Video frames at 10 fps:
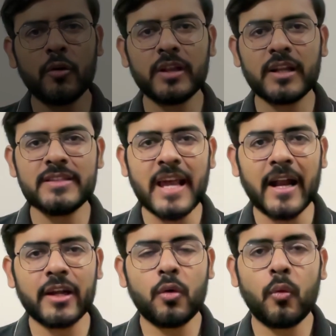the
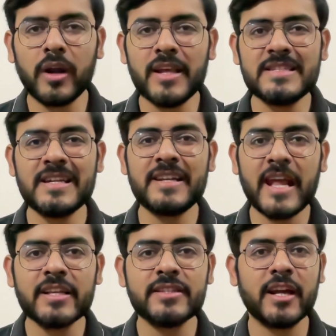chat what is the
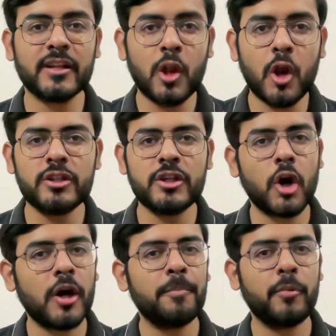next technology
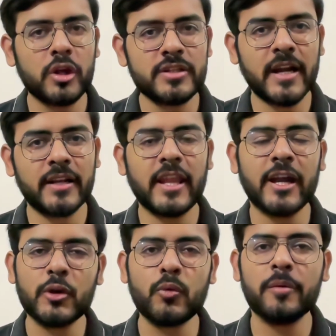or project that
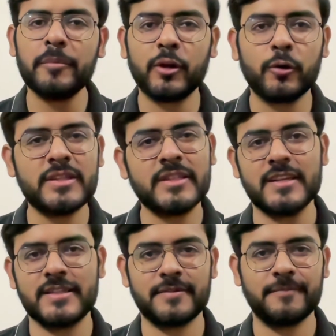you want me to
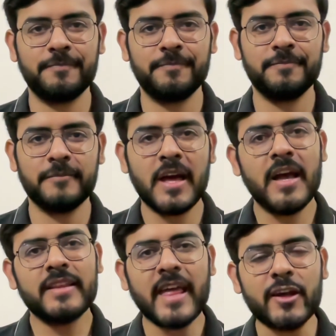discuss.
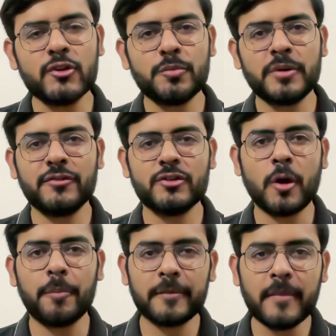Thank you so much for
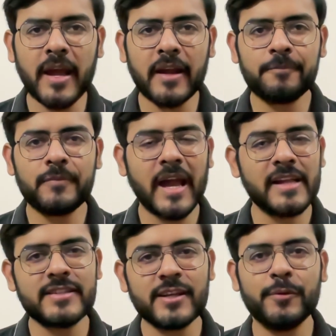stopping by. I'll
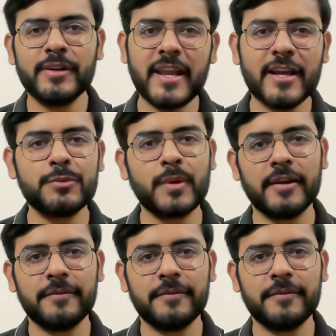see you in the next one.